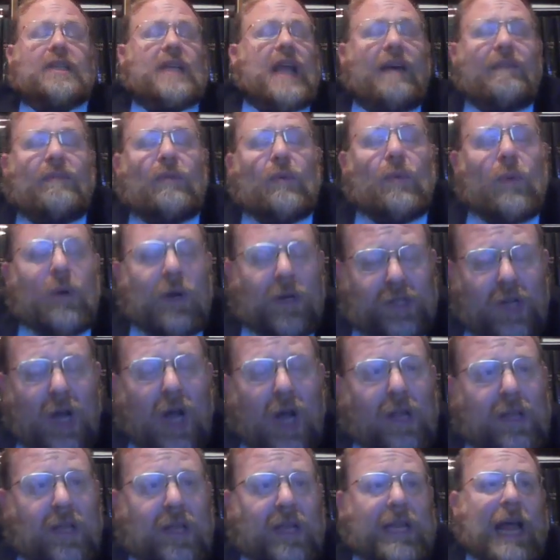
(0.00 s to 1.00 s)
have a world
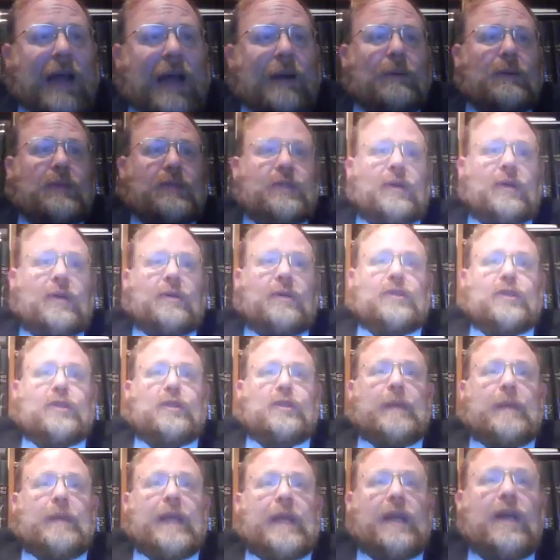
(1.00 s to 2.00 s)
other than ours of
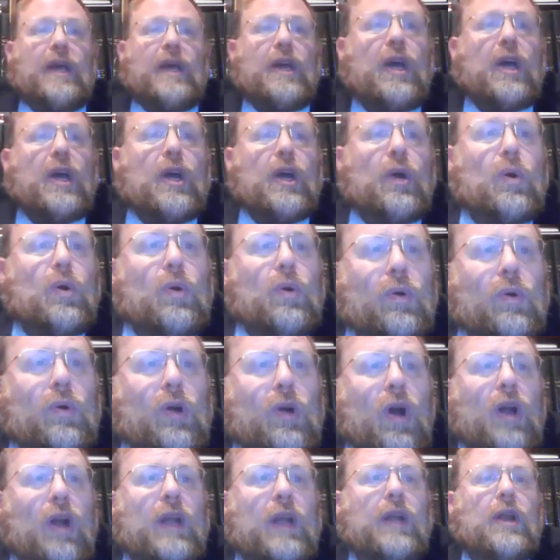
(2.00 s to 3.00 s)
speak. Who
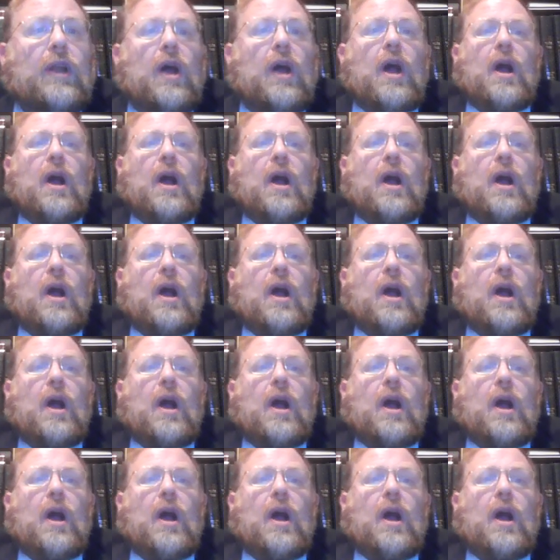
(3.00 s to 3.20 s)
It